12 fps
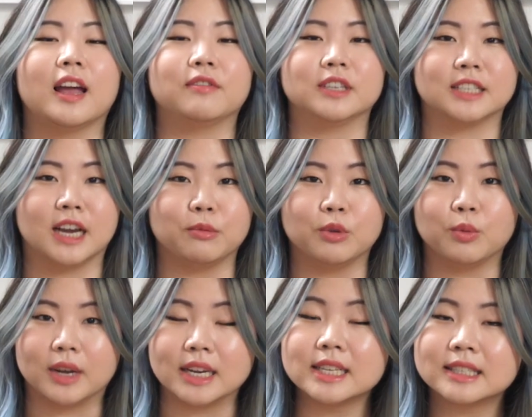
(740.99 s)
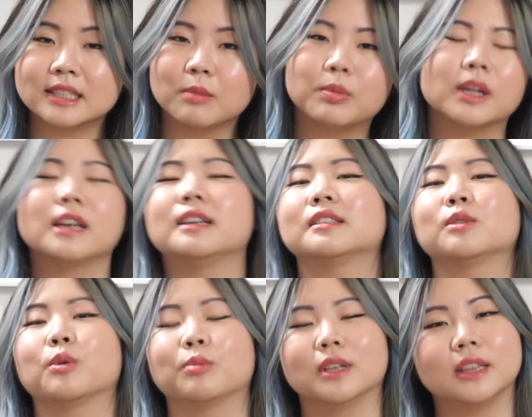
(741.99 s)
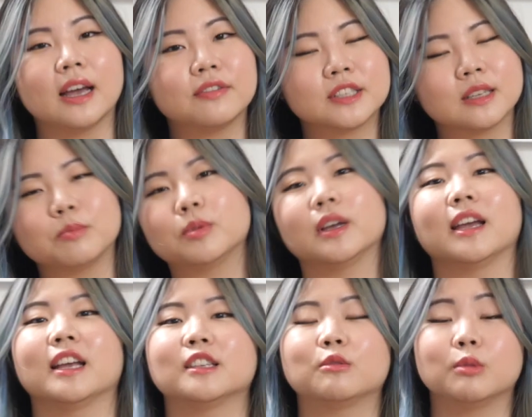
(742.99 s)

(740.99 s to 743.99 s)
every time we went in someplace or we left someplace.